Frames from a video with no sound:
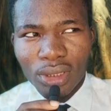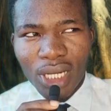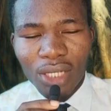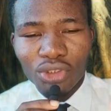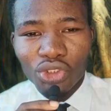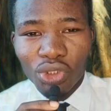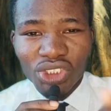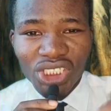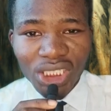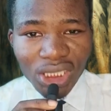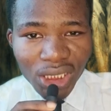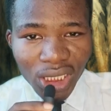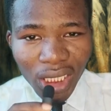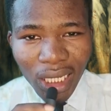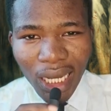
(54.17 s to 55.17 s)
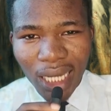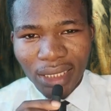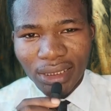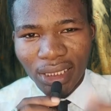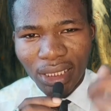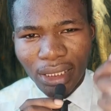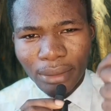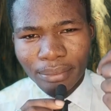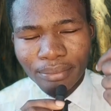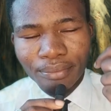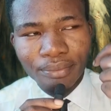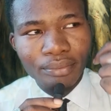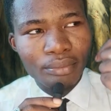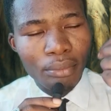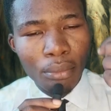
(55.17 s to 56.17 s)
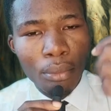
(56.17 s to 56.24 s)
how Church Hill and